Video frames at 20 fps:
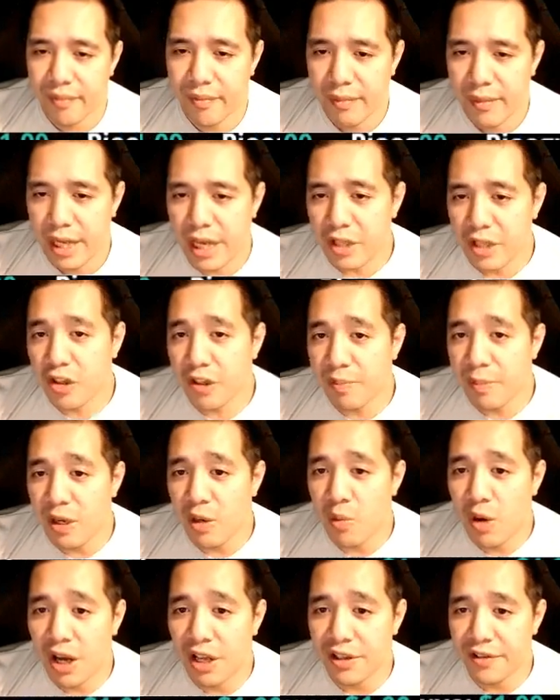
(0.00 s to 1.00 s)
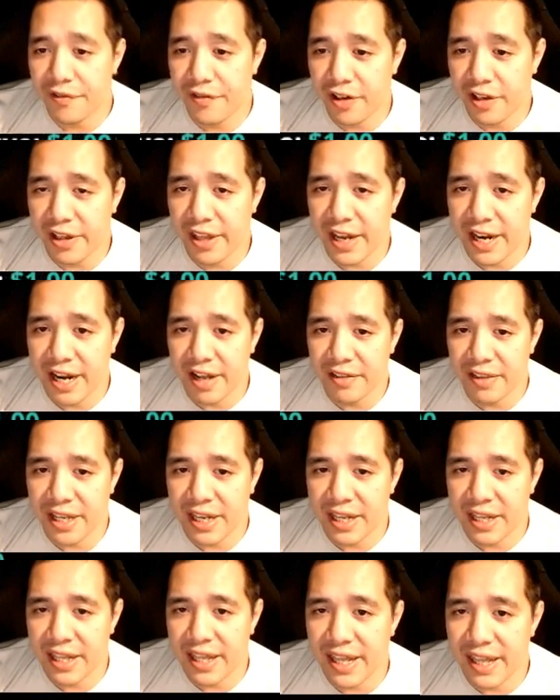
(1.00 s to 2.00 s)
It took me a while to figure that out,
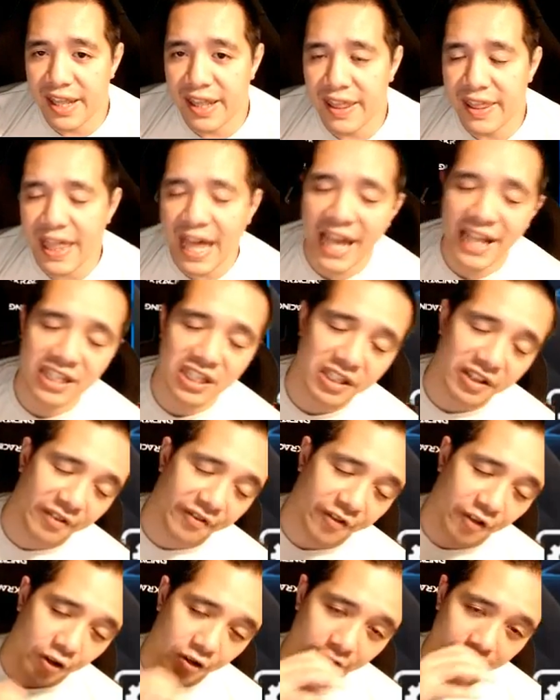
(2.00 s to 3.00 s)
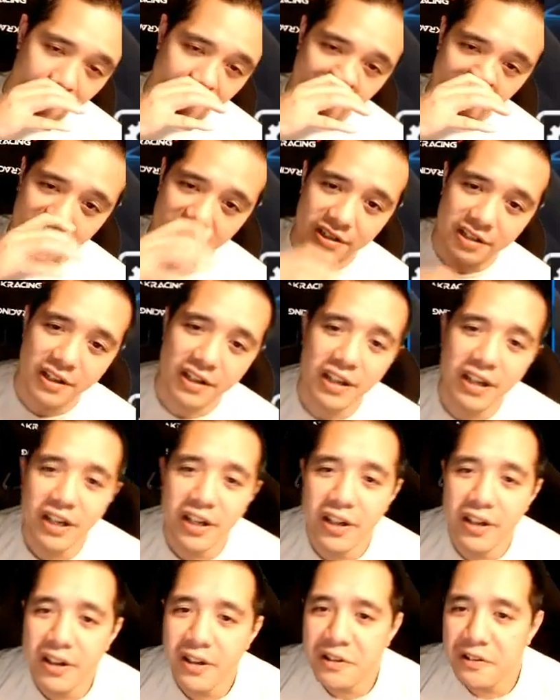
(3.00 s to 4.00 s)
that's the focus. Because,
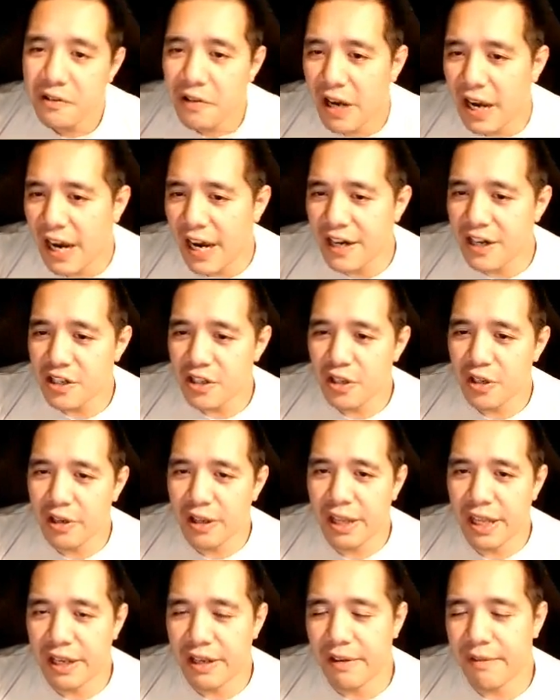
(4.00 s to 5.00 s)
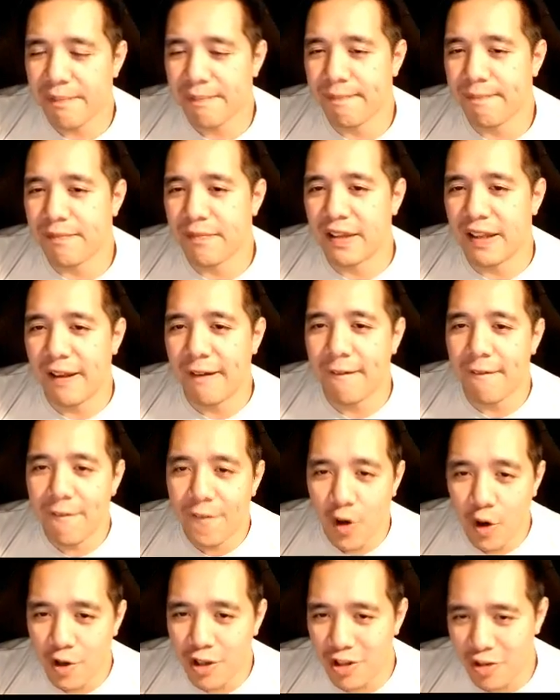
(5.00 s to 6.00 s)
honestly, like,
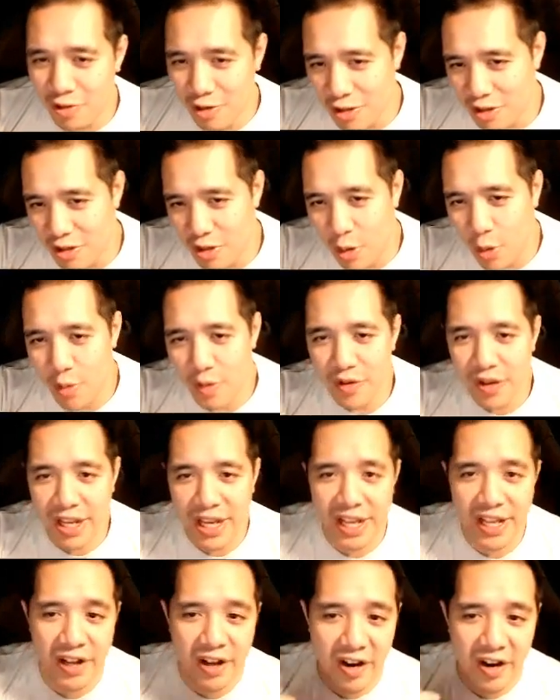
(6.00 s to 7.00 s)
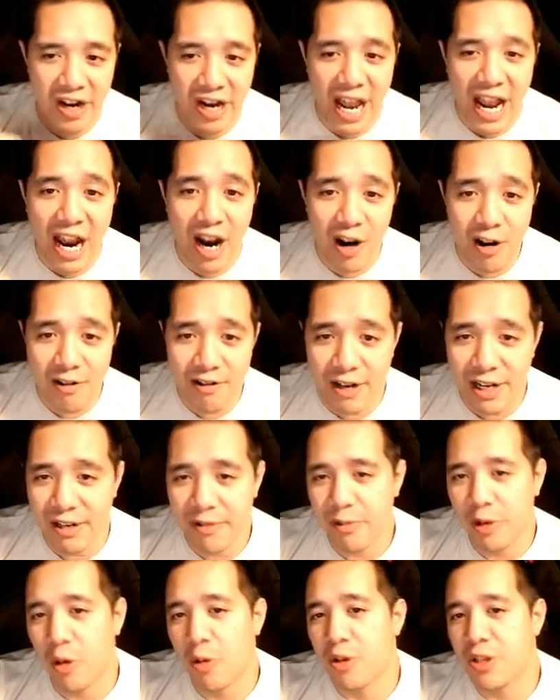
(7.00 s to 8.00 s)
focus runes is... on our end,
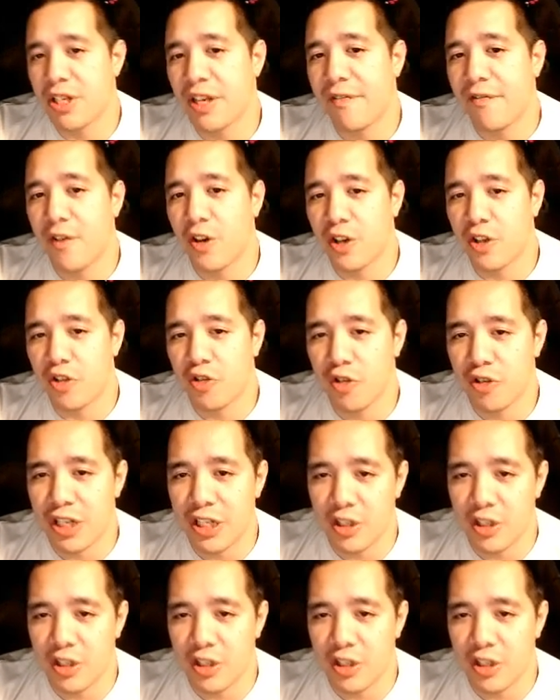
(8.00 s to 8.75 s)
we always see focus runes as